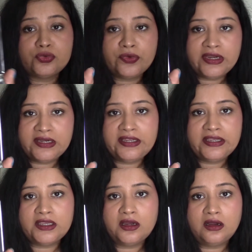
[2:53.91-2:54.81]

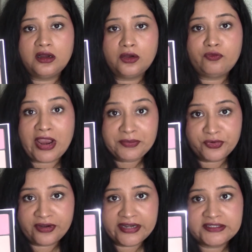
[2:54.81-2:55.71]
really
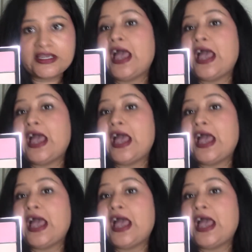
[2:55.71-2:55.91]
vibrant,